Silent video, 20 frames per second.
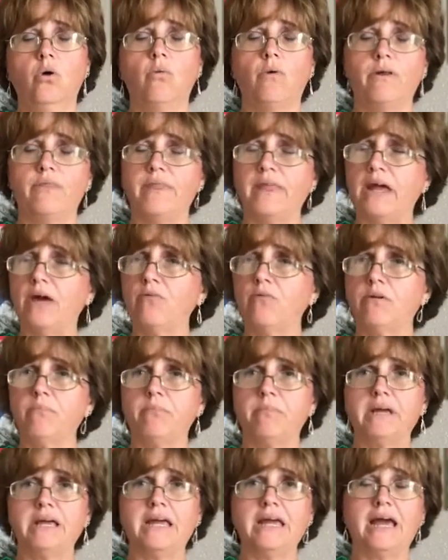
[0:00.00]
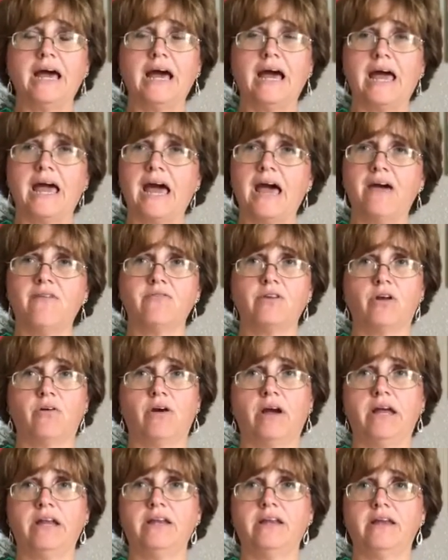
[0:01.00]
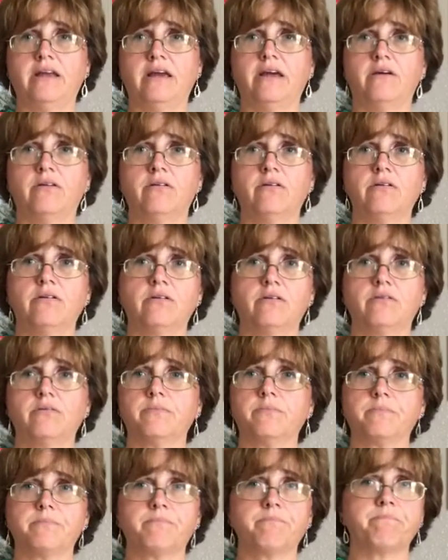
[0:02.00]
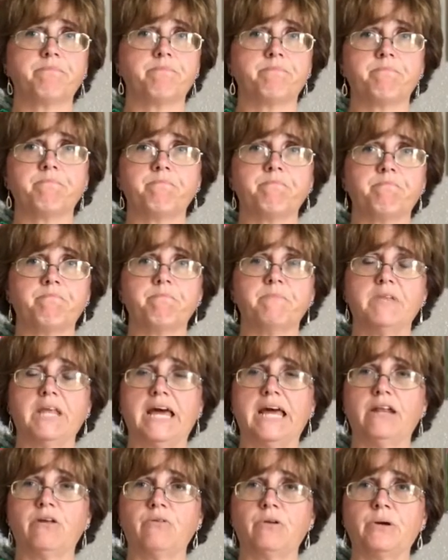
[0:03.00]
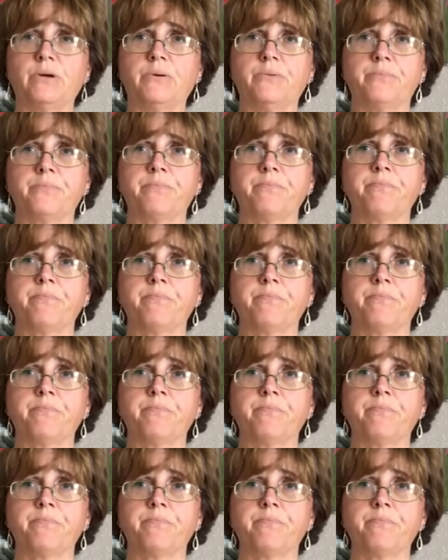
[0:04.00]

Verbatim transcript: What that would be, I have no idea. I don't know.